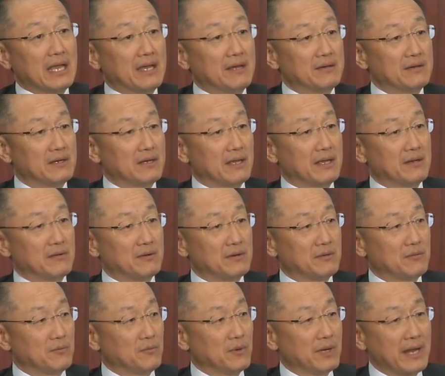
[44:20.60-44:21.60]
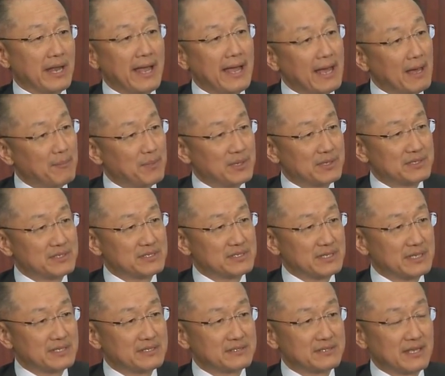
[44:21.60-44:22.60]
And, and what happens
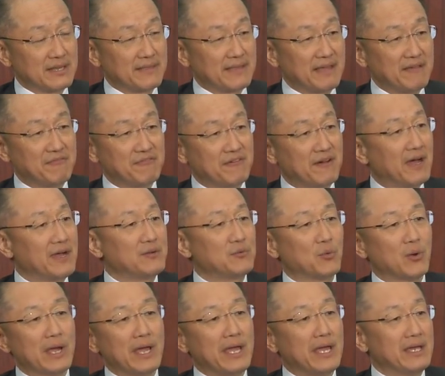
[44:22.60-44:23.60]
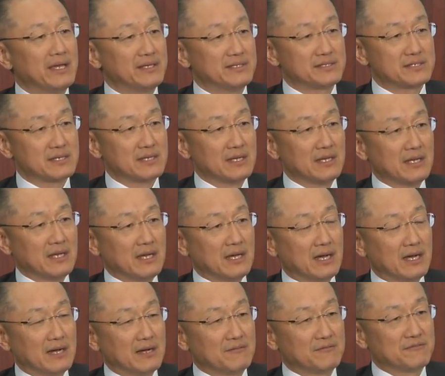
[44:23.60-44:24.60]
is that they find ways
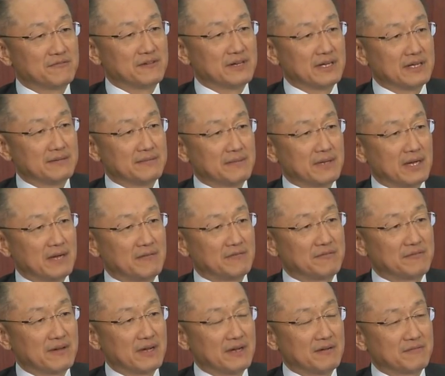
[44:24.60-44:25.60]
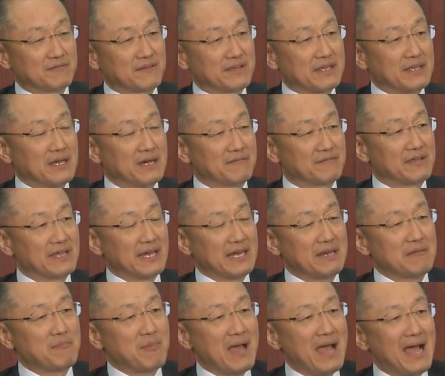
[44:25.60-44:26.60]
of, uh, of, of, of
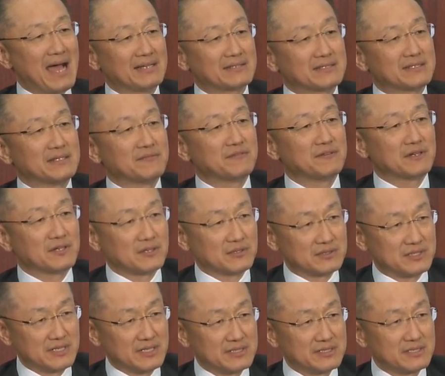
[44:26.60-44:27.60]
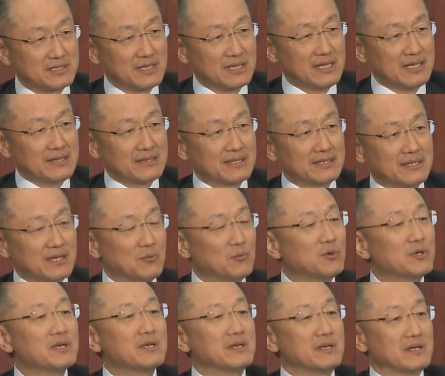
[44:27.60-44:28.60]
getting past difficulties that they
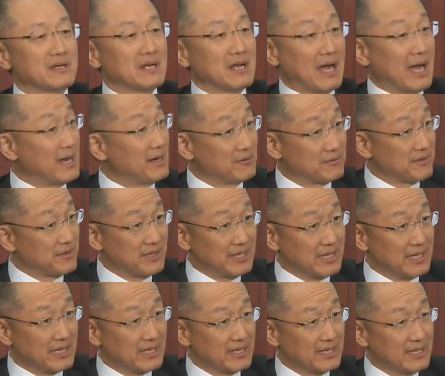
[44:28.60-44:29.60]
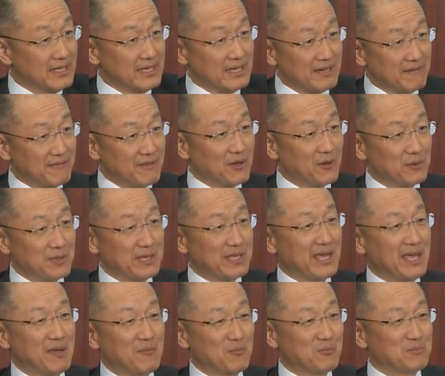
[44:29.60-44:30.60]
wouldn't, I don't think, if they only
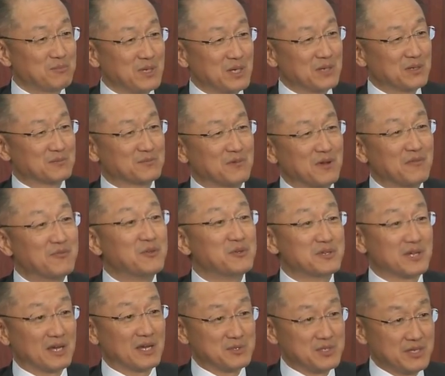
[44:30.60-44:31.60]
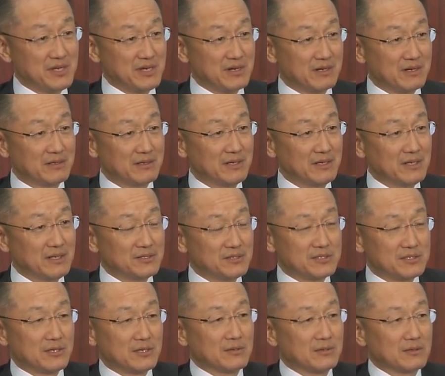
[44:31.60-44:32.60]
came you know, a few times a year.
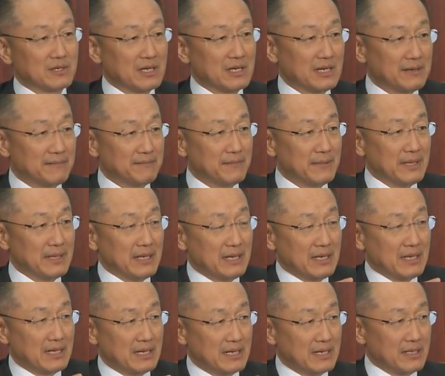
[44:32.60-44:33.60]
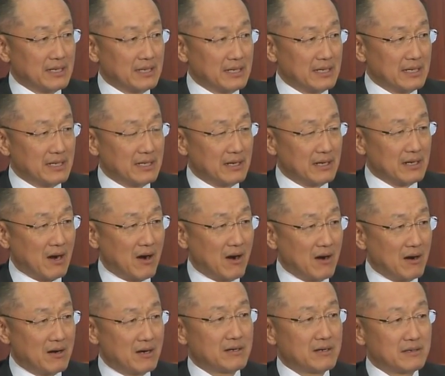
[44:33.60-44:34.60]
So um, Uh, uh,
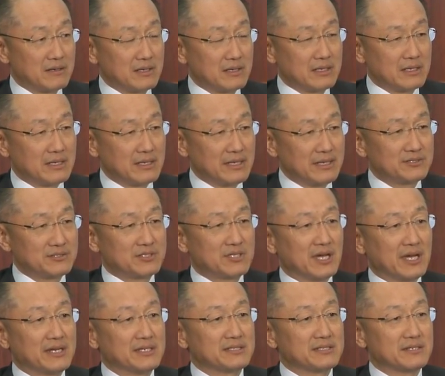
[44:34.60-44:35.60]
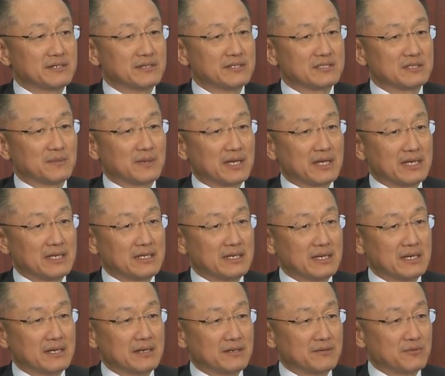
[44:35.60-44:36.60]
are, uh, is China serious about,
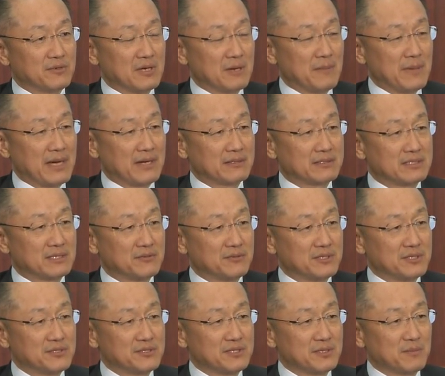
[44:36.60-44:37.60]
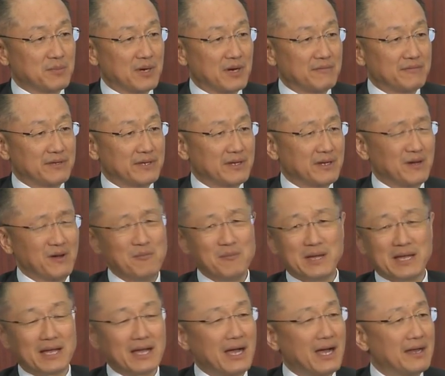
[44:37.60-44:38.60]
uh, about uh, reducing poverty? Oh
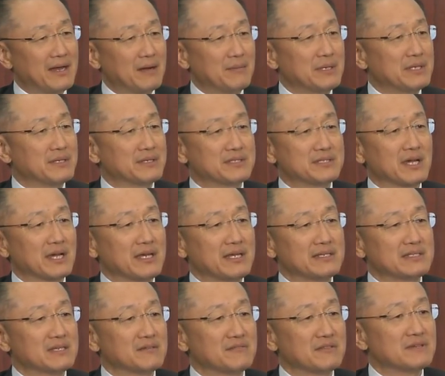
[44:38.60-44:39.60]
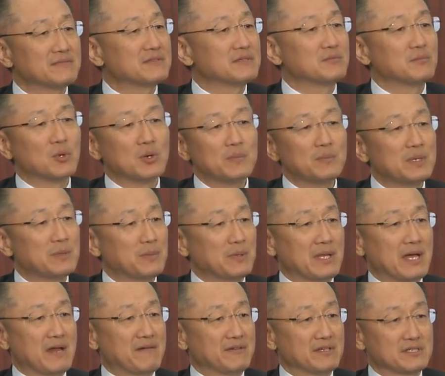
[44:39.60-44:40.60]
my God, I mean, the Chinese have lifted more
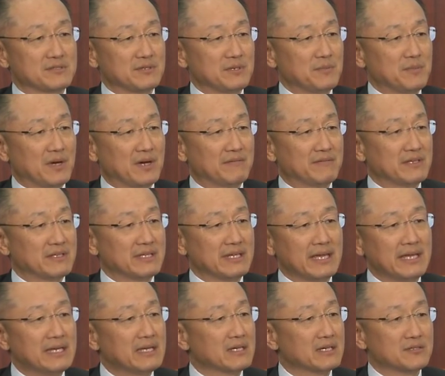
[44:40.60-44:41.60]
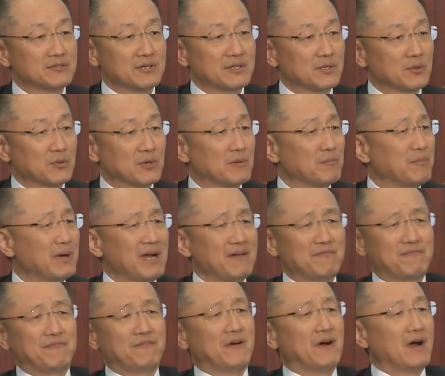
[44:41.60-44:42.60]
people out of extreme poverty than any country in the world by
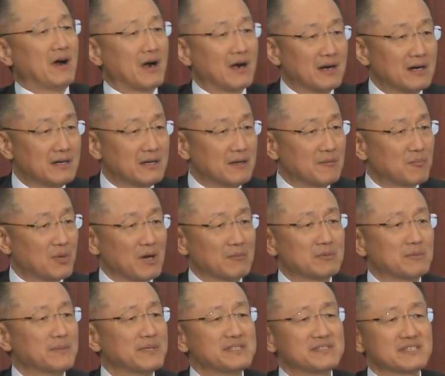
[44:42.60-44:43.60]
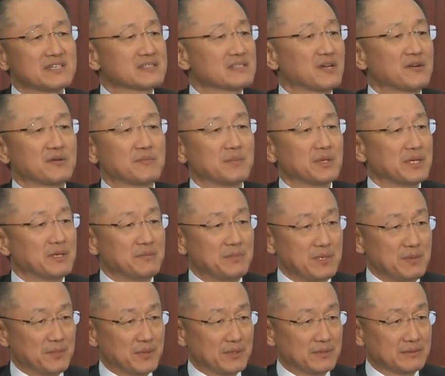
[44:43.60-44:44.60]
far, probably six hundred million
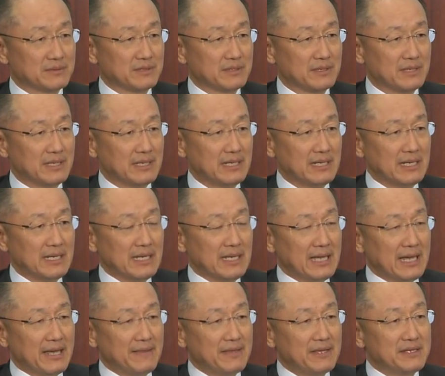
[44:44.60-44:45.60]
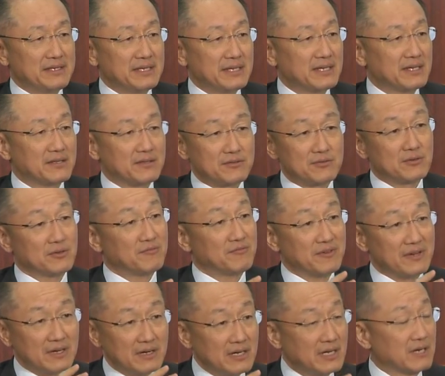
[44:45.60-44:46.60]
people, right? And they did it through a
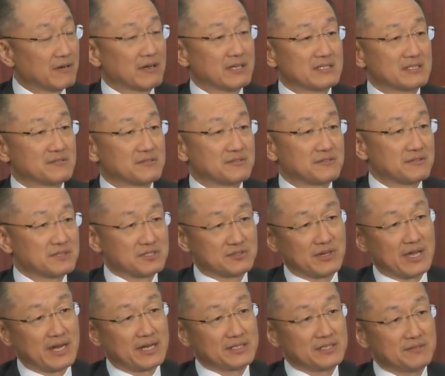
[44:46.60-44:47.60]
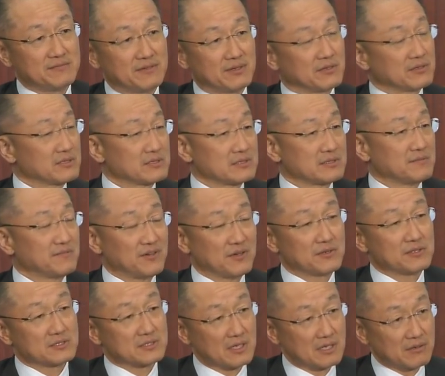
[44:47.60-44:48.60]
very aggressive strategy focused,
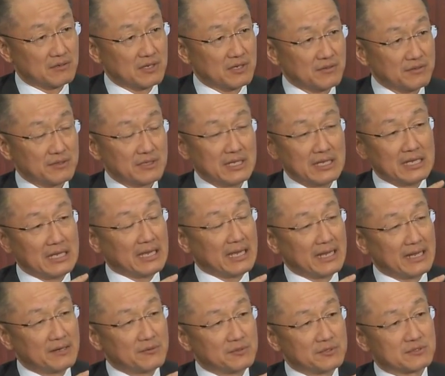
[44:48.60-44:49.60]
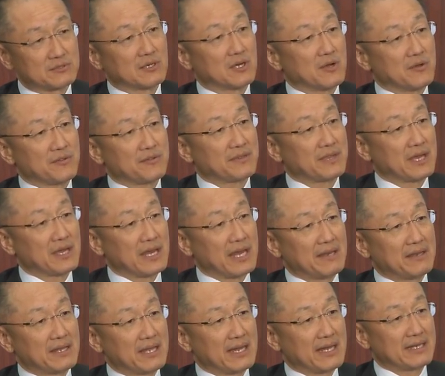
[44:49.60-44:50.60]
focused on growth, and it was growth that,
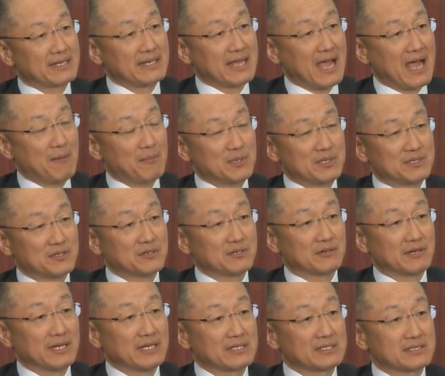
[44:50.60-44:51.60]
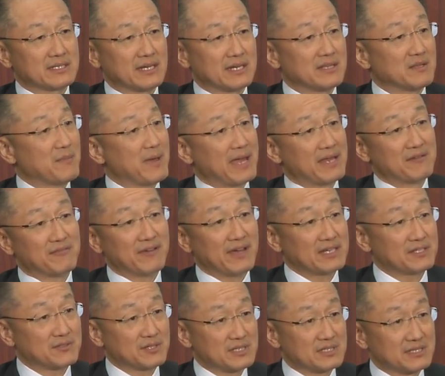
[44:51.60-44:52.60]
that happened to a great extent in the
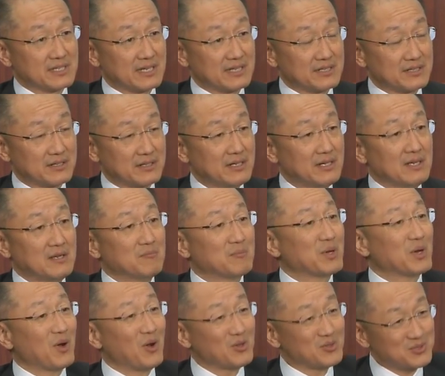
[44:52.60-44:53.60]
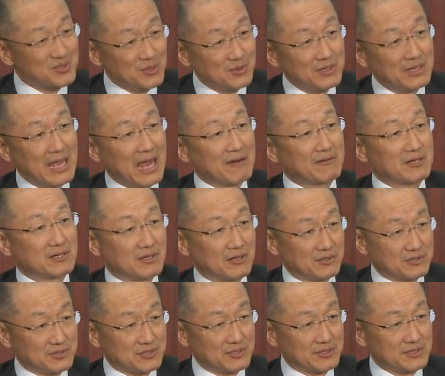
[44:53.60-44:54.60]
manufacturing sector, but also in
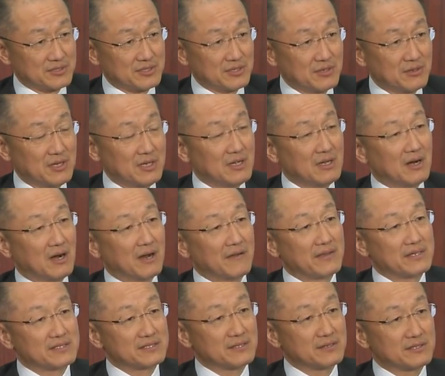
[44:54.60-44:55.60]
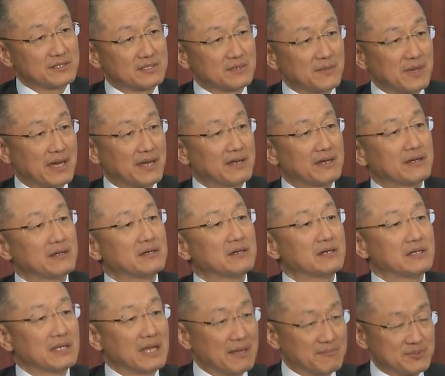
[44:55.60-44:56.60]
agriculture. So are they serious about it?
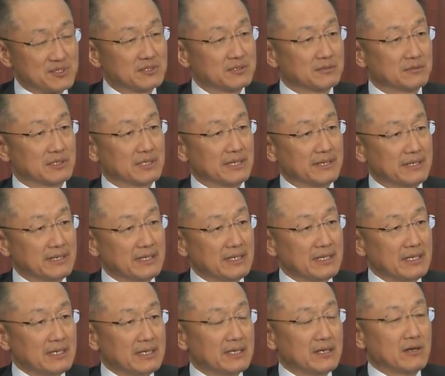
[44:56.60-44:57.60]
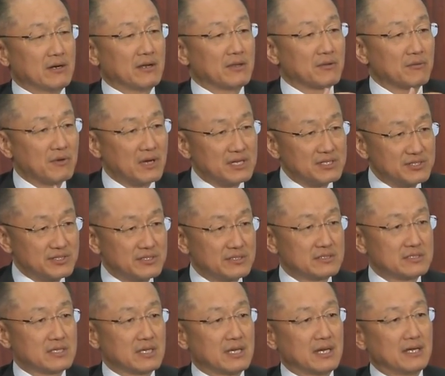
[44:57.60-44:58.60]
Absolutely. You know, are the
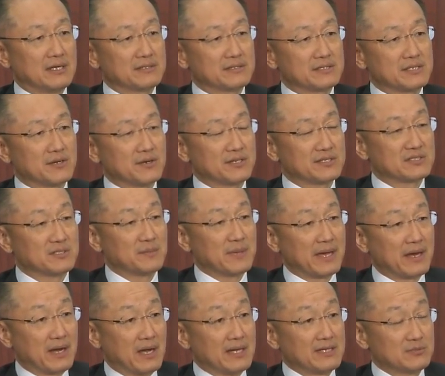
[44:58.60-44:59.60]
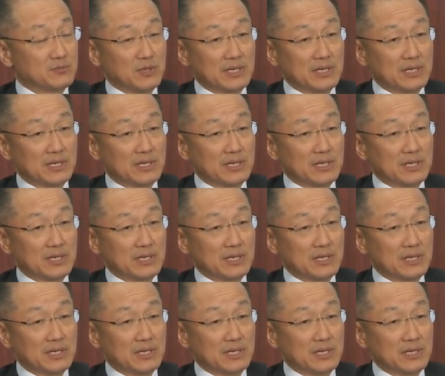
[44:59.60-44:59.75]
Russians uh, serious about us?